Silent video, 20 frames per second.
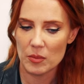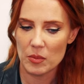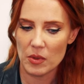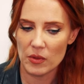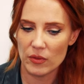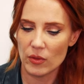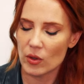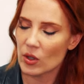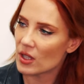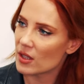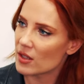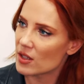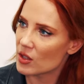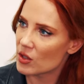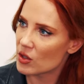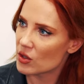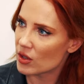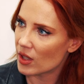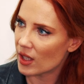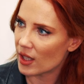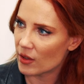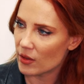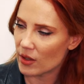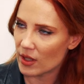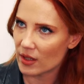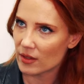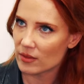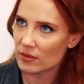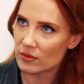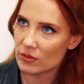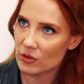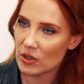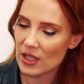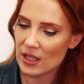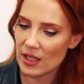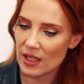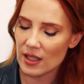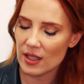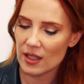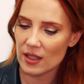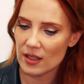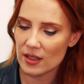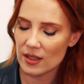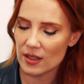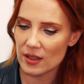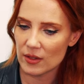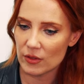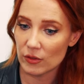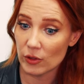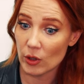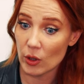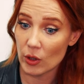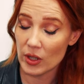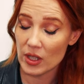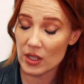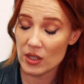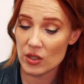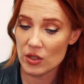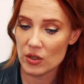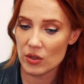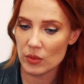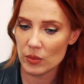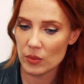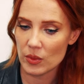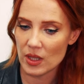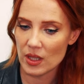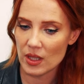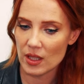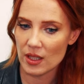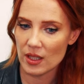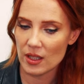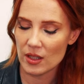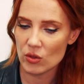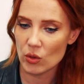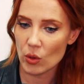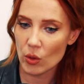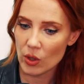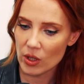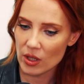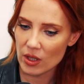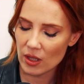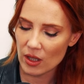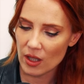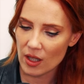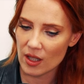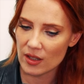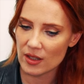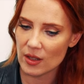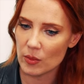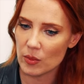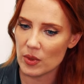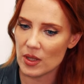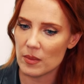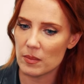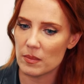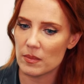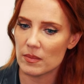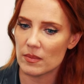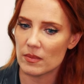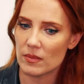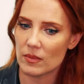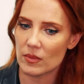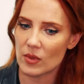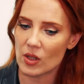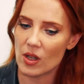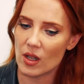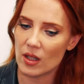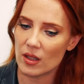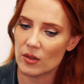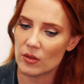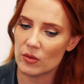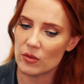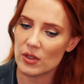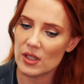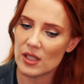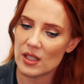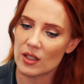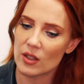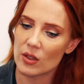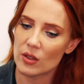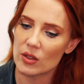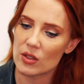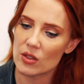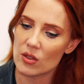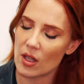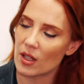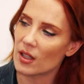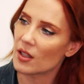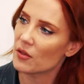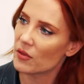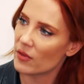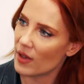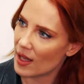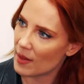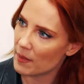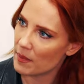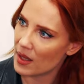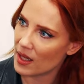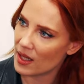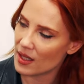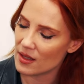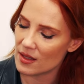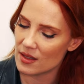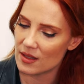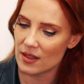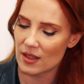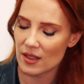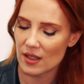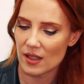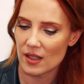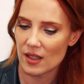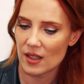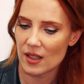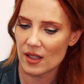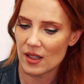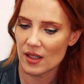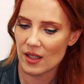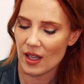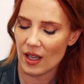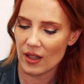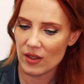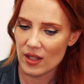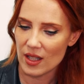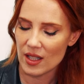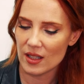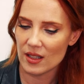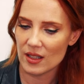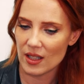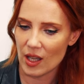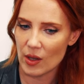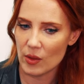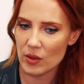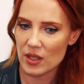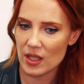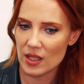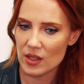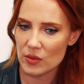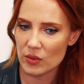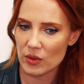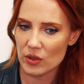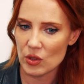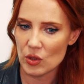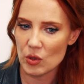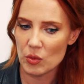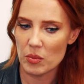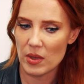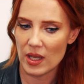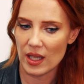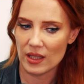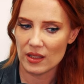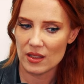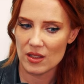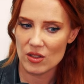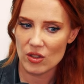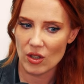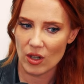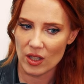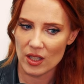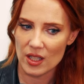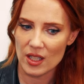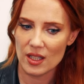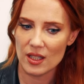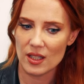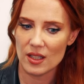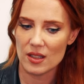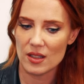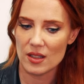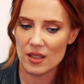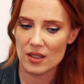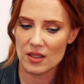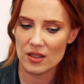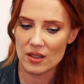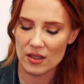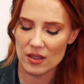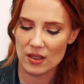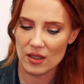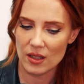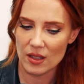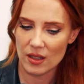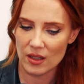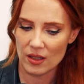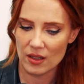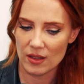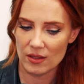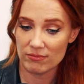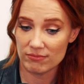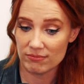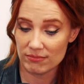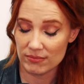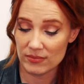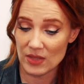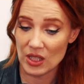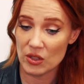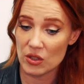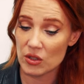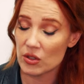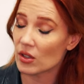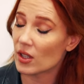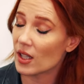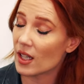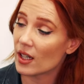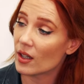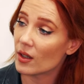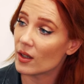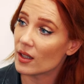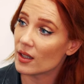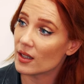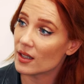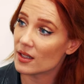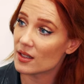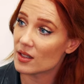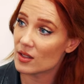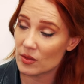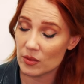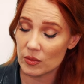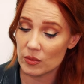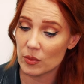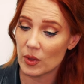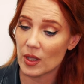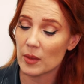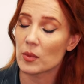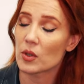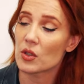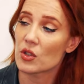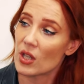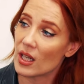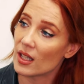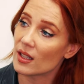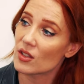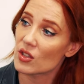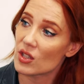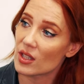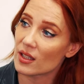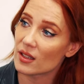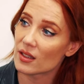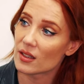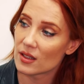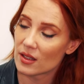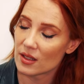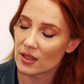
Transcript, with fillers: before the digital era really flourished, we toured a lot and we got a really good solid fan base. I think nowadays for new bands starting in this uh, digital era, it's way more challenging.